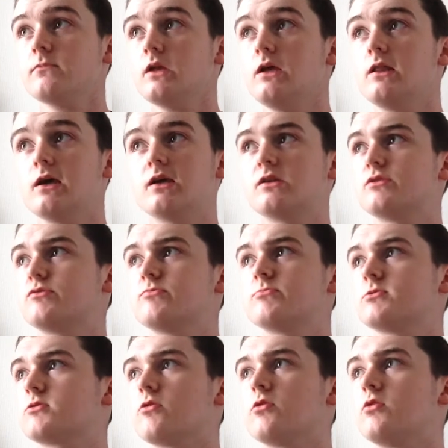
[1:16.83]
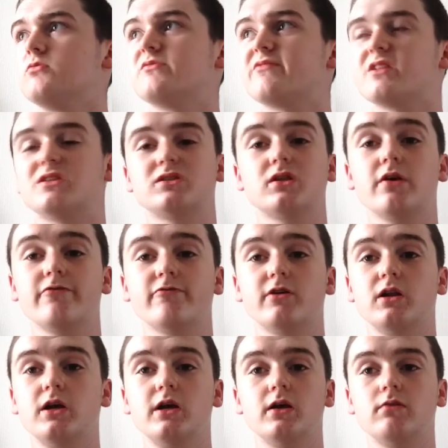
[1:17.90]
They just got loads of other stuff
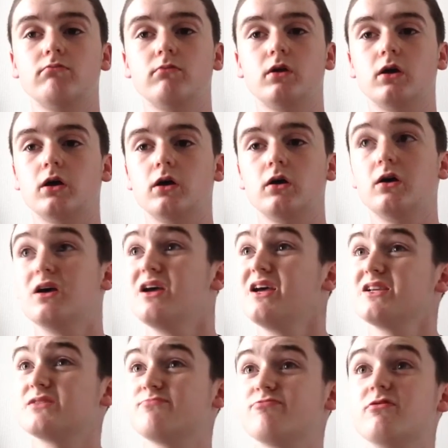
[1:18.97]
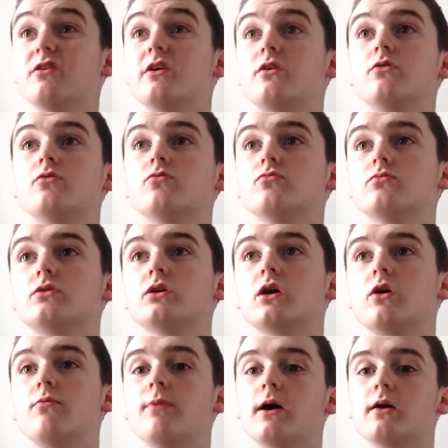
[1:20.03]
really, and it's pretty cool to
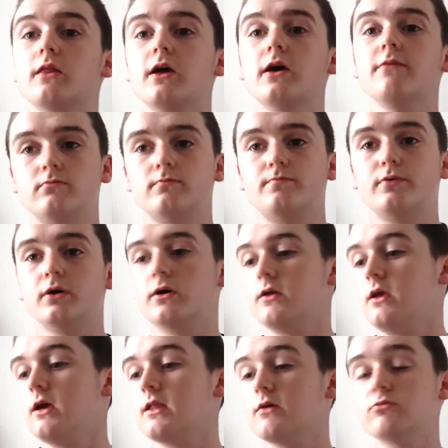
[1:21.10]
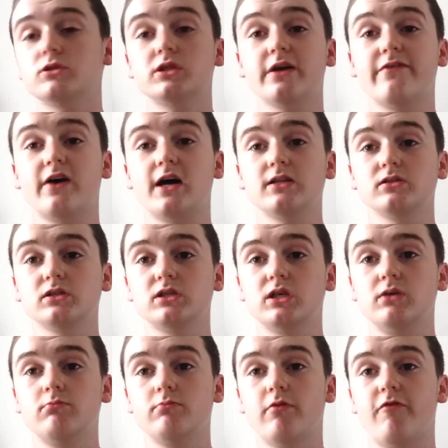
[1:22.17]
go back there. But yeah, there was stuff I hadn't
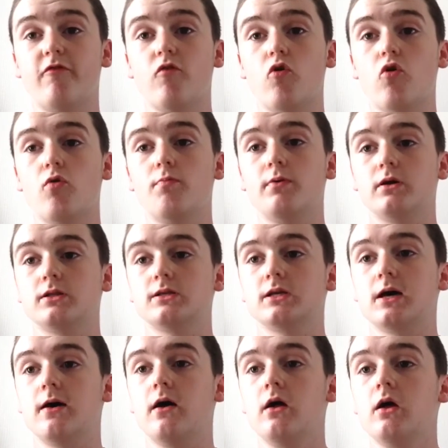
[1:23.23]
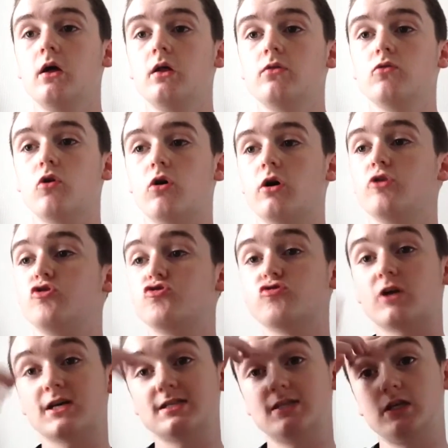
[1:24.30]
seen before, but not a
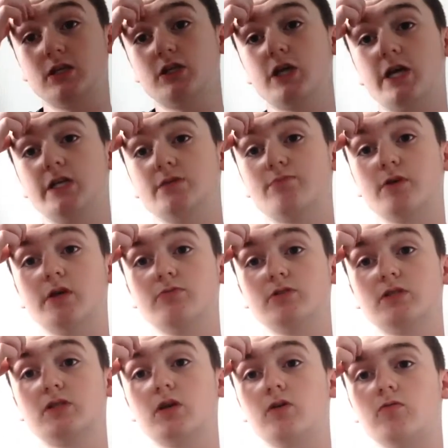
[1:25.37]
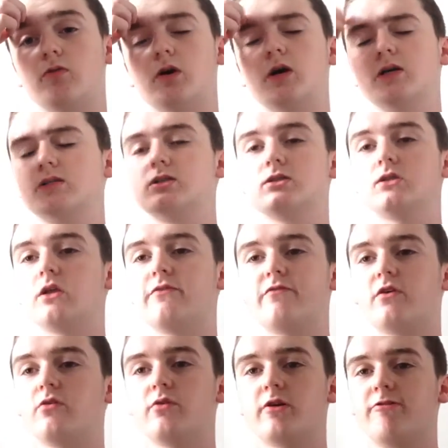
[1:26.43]
drastic change. But it was still, I just love
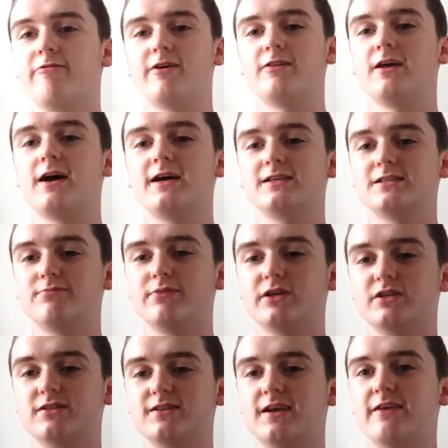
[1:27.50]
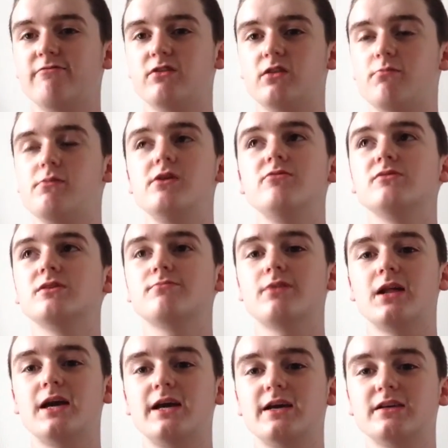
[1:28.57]
going around that exhibition, hearing the music
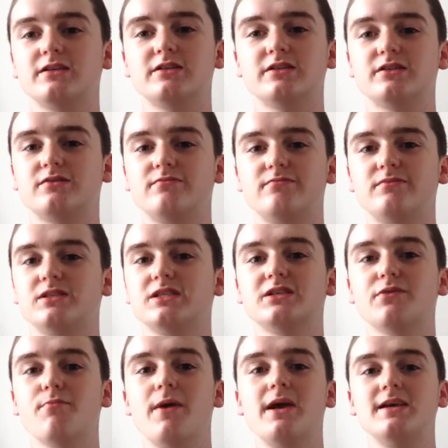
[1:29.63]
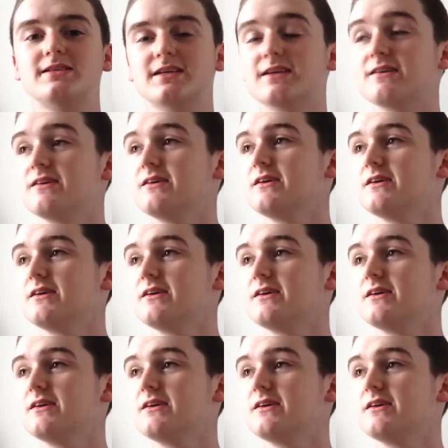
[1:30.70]
playing. It's just amazing.